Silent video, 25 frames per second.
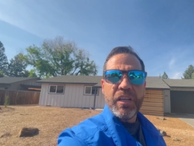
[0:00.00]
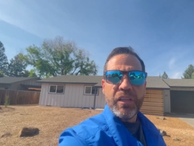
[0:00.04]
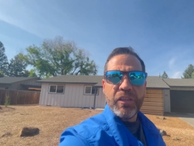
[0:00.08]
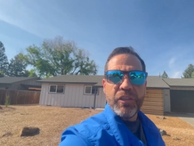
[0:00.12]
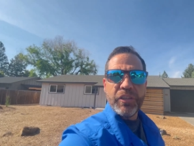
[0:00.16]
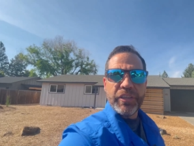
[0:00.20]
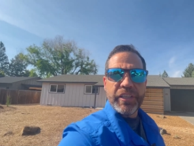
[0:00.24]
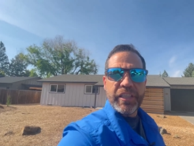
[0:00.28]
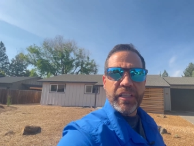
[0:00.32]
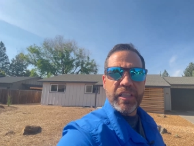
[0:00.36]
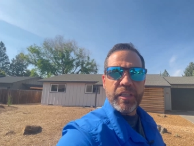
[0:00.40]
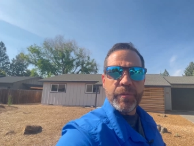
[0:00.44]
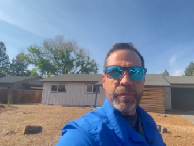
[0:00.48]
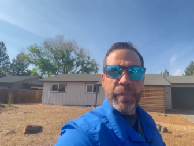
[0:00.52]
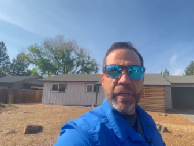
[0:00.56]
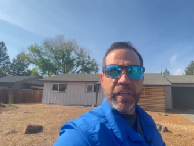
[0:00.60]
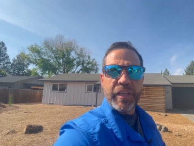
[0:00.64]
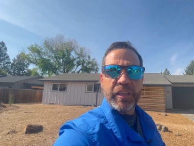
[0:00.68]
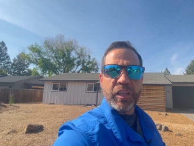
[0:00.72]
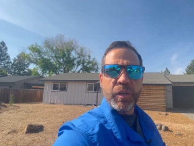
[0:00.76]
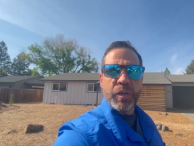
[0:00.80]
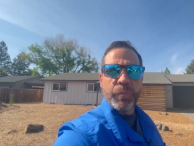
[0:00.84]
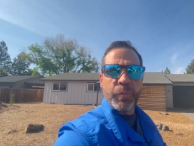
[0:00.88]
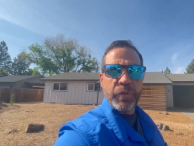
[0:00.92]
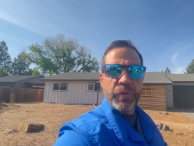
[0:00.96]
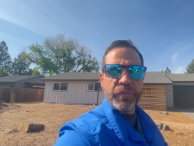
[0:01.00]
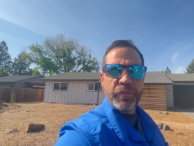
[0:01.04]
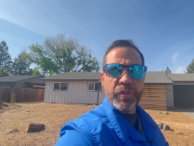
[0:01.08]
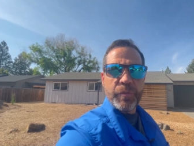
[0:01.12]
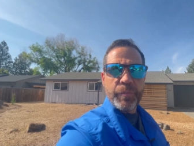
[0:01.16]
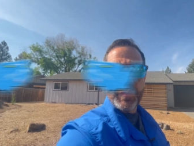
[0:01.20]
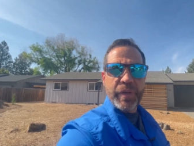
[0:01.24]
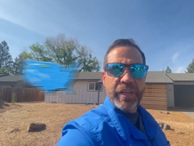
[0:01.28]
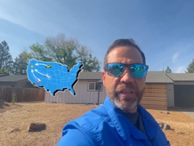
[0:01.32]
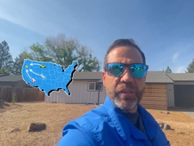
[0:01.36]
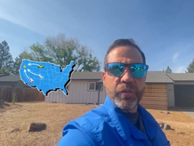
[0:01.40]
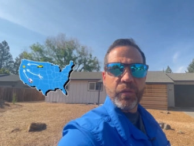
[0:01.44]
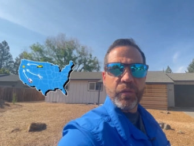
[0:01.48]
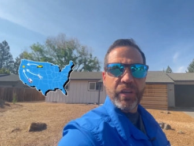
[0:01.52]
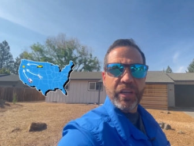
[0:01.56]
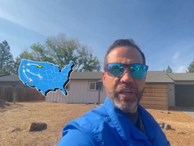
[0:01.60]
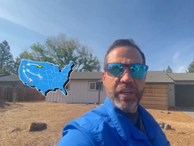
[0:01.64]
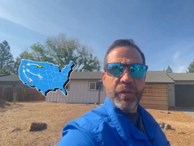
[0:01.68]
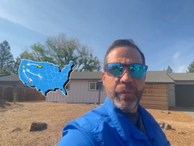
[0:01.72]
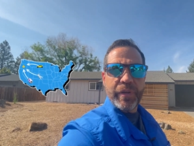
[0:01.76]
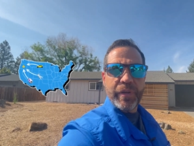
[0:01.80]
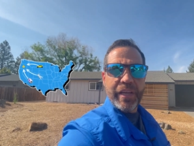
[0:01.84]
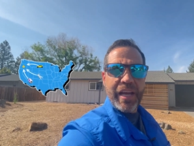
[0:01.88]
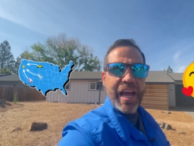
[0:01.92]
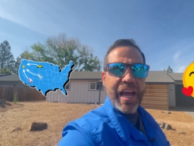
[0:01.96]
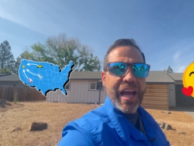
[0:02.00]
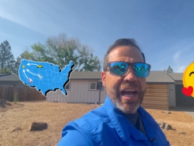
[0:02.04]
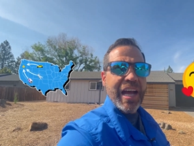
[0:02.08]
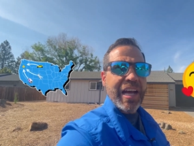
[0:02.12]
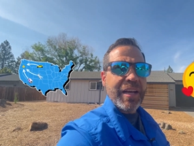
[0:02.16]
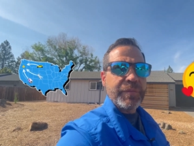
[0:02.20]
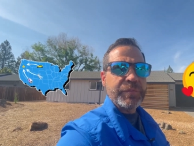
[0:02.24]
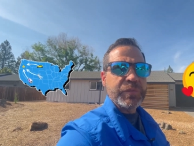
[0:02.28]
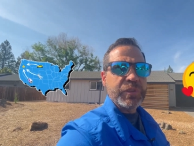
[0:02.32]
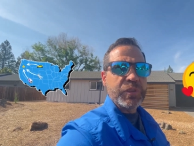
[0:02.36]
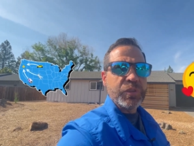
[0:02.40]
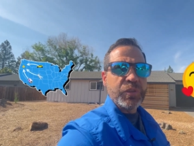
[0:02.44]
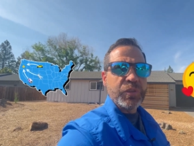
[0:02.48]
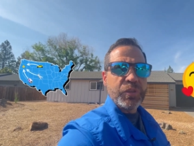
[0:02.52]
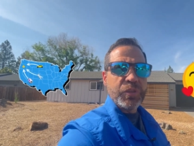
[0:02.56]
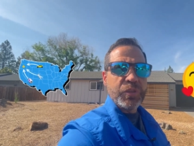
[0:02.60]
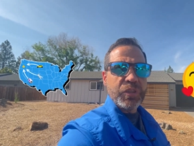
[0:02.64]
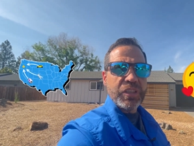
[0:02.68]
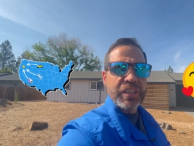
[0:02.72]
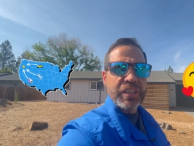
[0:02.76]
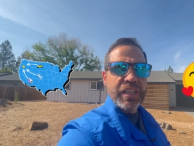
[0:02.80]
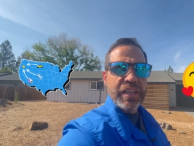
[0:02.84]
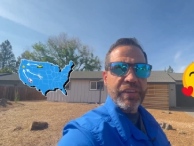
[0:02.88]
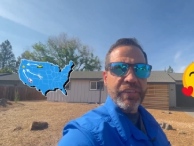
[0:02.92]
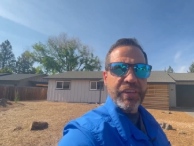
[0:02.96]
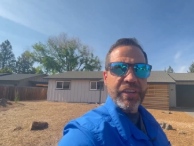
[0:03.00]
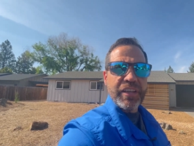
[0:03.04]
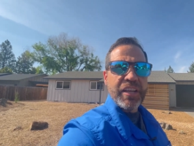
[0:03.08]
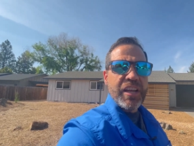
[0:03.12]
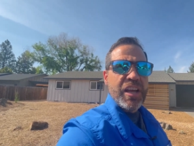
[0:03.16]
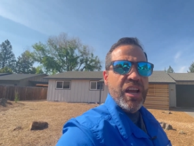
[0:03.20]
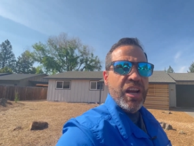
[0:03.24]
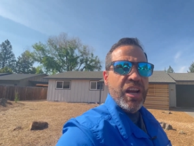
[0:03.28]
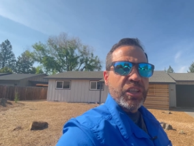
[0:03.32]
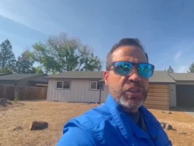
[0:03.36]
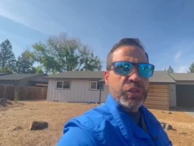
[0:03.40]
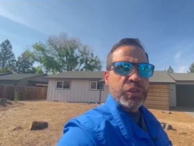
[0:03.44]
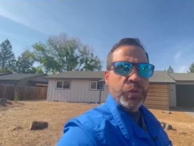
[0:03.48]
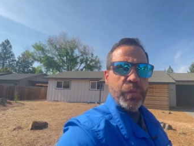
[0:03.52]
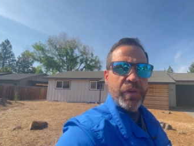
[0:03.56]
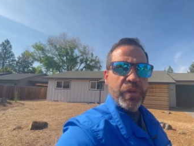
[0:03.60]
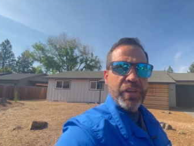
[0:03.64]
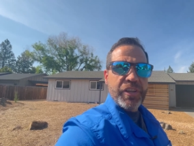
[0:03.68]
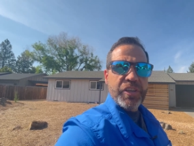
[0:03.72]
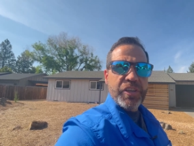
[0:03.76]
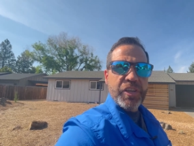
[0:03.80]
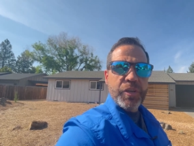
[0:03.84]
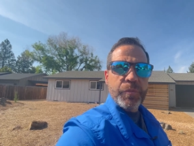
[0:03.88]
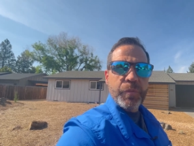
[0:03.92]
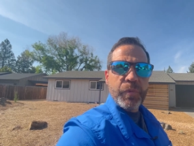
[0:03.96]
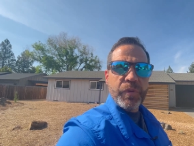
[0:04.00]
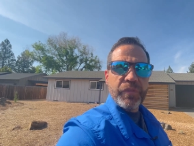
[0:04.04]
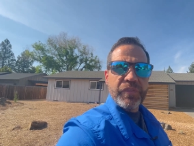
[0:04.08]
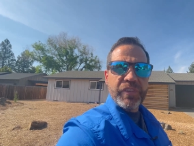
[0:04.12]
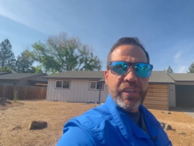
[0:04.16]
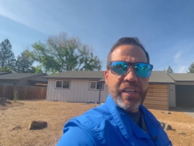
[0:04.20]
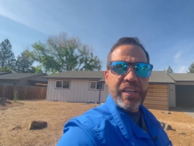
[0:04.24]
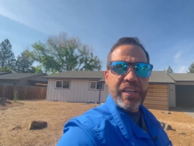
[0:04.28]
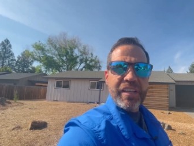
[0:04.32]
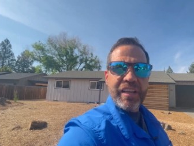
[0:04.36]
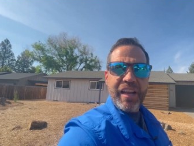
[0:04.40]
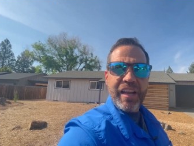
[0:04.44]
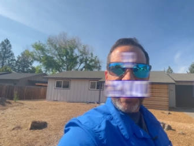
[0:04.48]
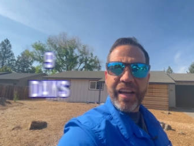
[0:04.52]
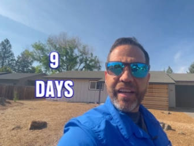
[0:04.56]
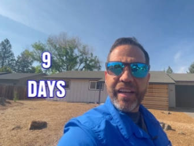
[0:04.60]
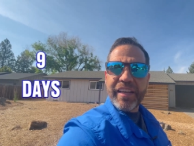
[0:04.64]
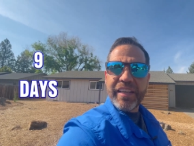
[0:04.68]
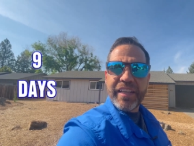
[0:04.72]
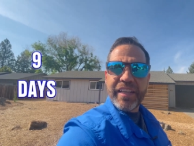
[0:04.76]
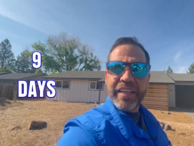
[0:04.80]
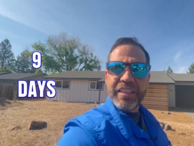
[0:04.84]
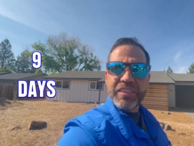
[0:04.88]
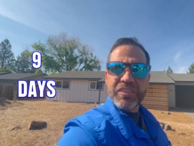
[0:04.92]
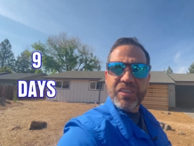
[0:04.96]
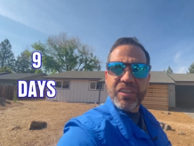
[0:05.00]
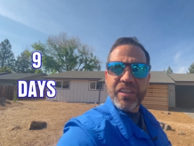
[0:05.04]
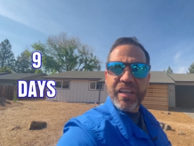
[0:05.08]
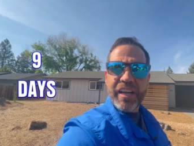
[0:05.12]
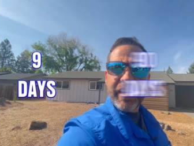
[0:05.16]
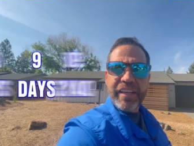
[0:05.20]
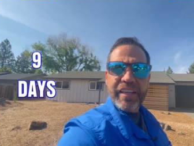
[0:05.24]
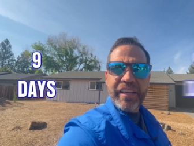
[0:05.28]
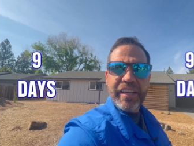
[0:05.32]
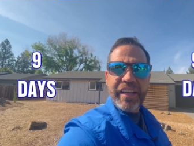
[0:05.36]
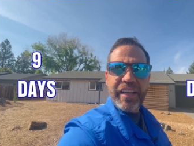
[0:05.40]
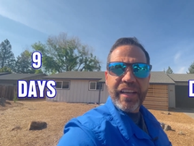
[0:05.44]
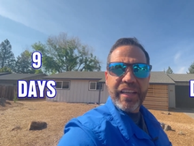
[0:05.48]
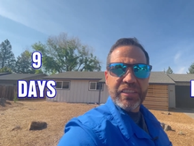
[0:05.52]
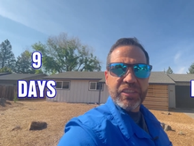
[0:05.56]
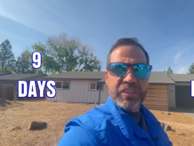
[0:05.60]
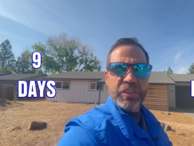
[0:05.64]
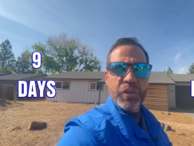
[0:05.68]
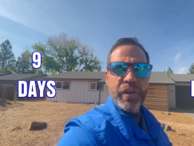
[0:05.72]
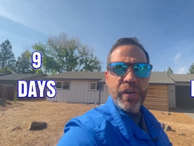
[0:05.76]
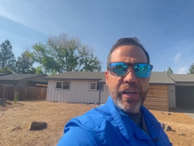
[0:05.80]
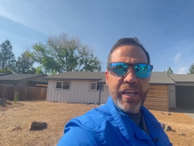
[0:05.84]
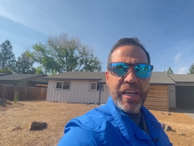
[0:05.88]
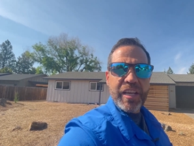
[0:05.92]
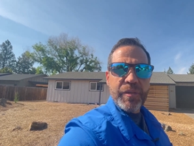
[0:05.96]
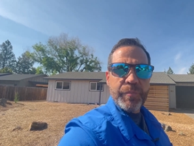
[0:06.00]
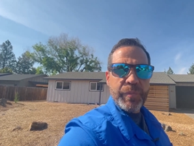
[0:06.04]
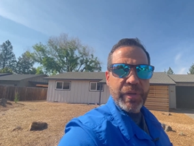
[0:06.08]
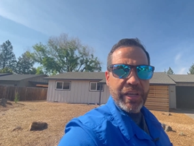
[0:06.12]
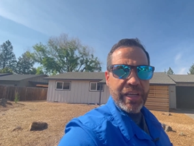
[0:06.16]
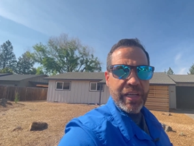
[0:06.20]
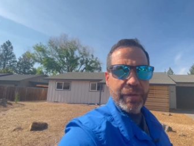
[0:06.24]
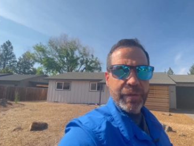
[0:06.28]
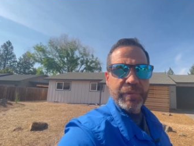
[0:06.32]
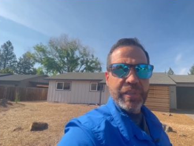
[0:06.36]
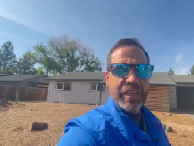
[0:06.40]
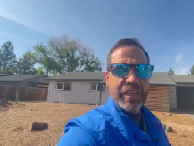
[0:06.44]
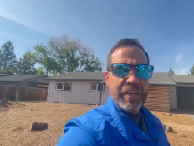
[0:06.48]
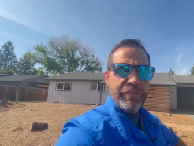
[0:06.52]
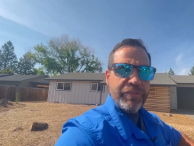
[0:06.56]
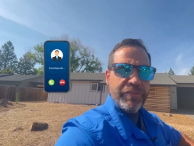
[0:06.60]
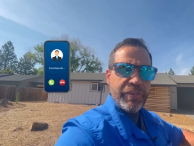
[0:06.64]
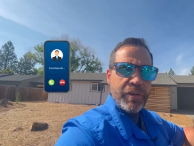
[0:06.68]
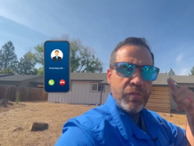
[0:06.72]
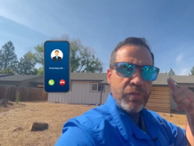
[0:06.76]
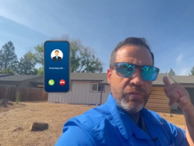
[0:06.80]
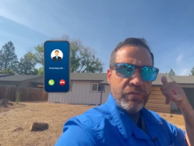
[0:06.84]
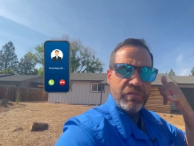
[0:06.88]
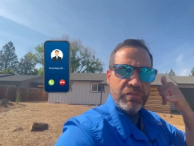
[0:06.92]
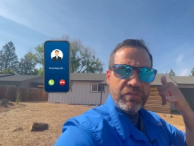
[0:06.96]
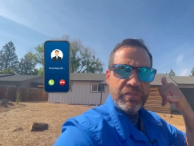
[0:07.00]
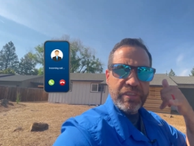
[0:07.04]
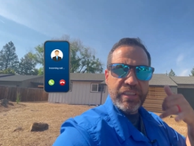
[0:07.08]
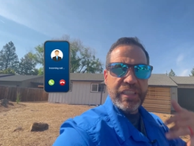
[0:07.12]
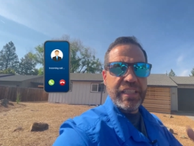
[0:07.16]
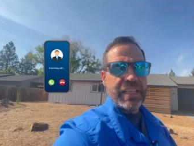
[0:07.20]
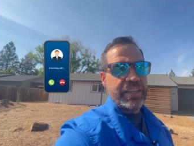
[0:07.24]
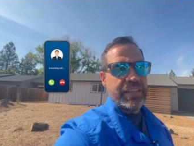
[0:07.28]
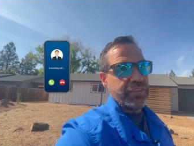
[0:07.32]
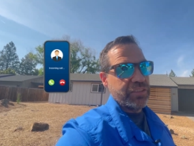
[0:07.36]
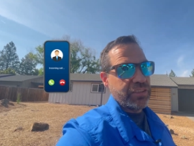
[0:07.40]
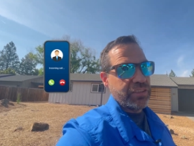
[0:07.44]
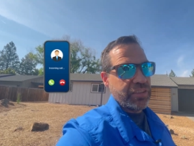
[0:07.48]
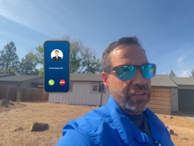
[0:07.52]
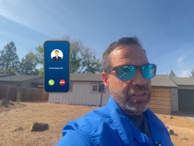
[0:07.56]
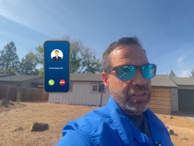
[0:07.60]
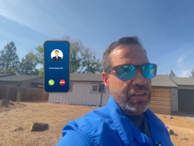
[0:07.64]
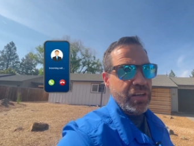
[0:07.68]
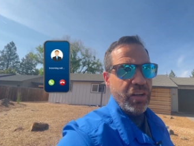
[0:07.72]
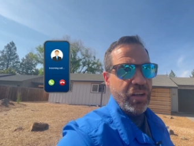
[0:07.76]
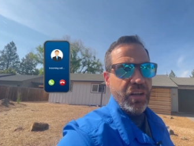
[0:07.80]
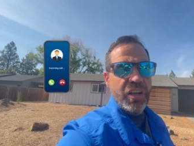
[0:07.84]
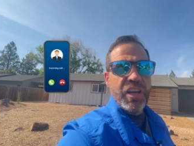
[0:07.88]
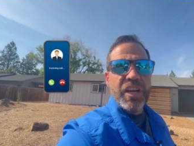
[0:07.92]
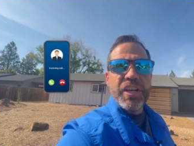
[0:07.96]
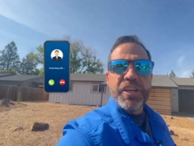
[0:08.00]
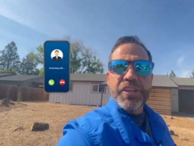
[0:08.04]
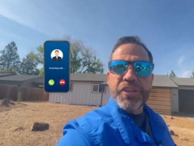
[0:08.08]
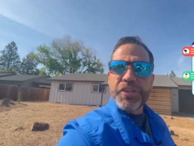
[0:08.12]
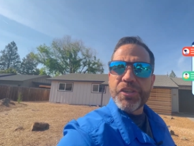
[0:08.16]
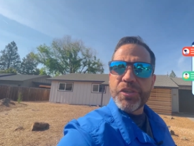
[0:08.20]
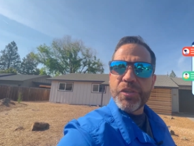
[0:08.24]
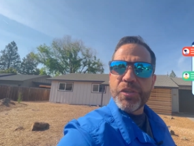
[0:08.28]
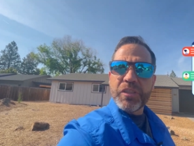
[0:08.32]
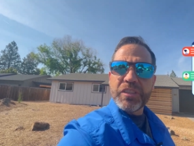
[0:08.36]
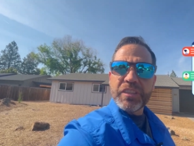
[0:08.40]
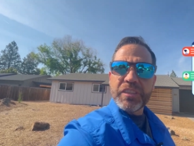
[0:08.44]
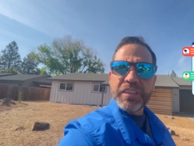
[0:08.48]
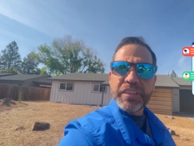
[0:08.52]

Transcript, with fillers: looking to make their move to Bend, Oregon, and we absolutely love it. So whether you're moving in 9 days or 90 days, go ahead, pick up that phone, give us a call, shoot us